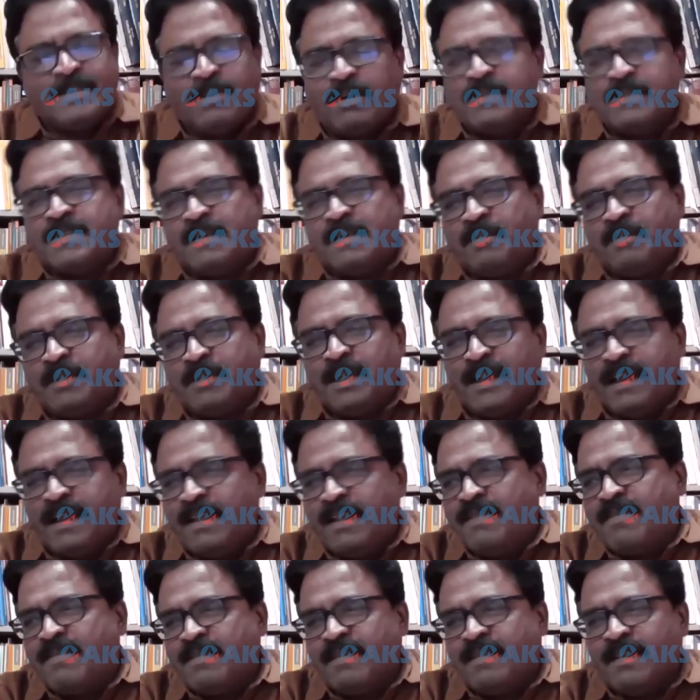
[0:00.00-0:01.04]
talk something
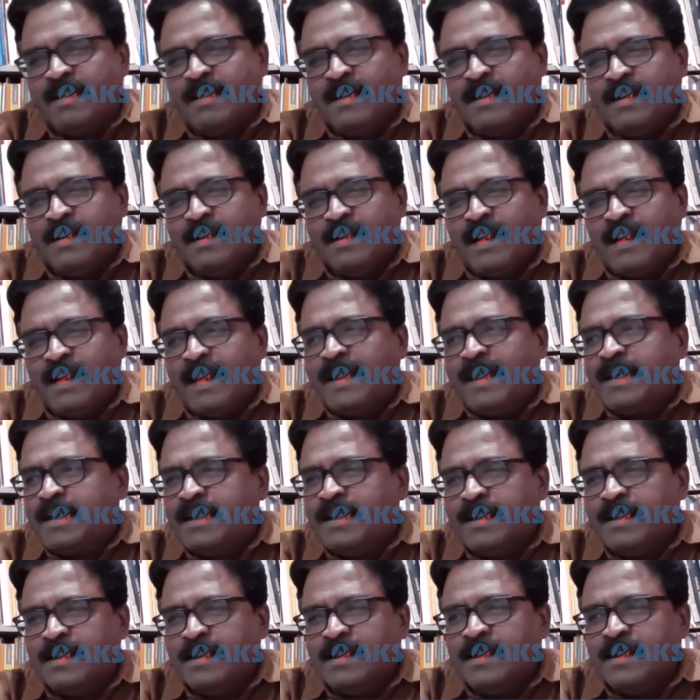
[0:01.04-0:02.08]
else, like